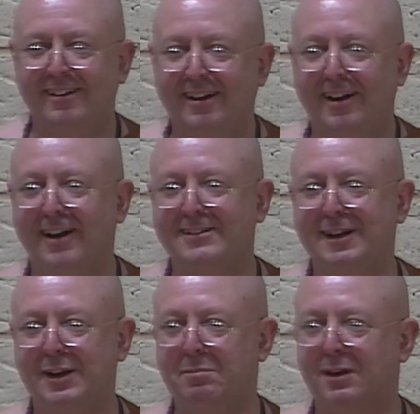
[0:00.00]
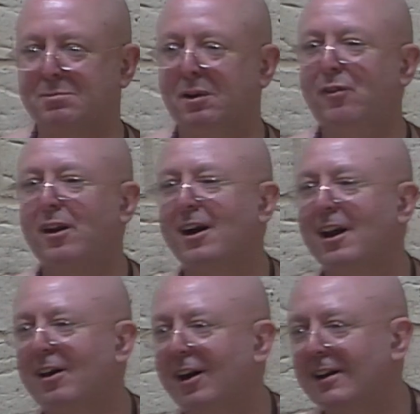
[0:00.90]
I like teddy bears. But if you like
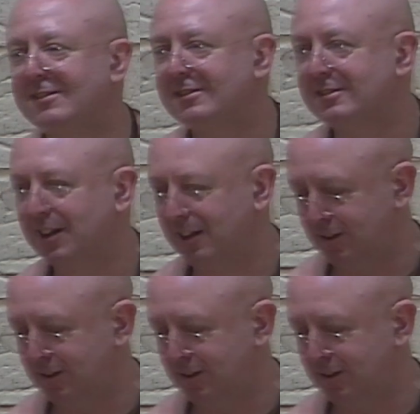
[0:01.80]
lions instead, you